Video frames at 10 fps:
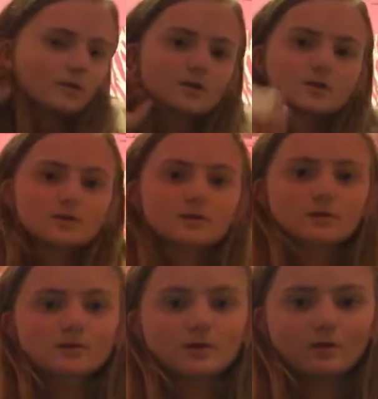Chris
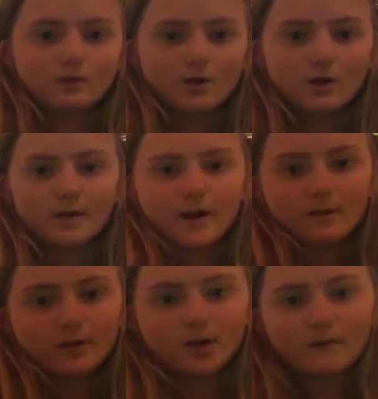so all
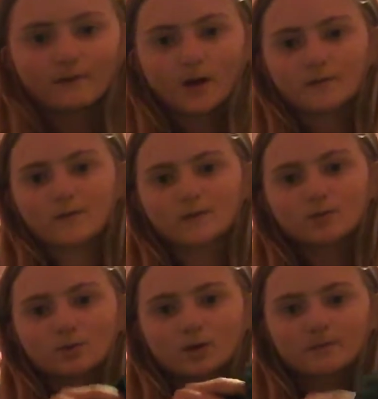out ring up
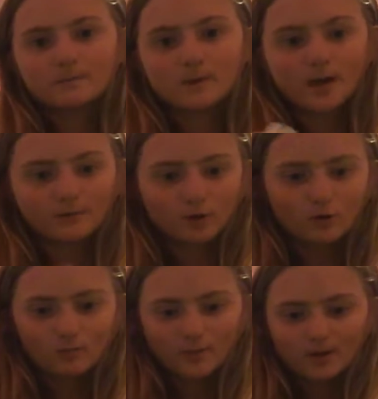551 after
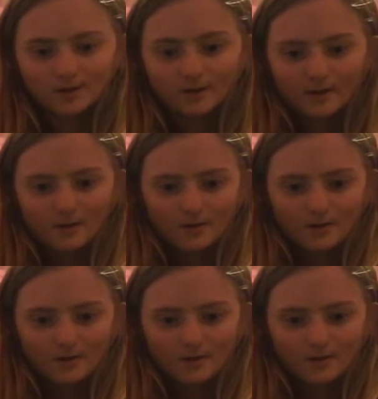coupons.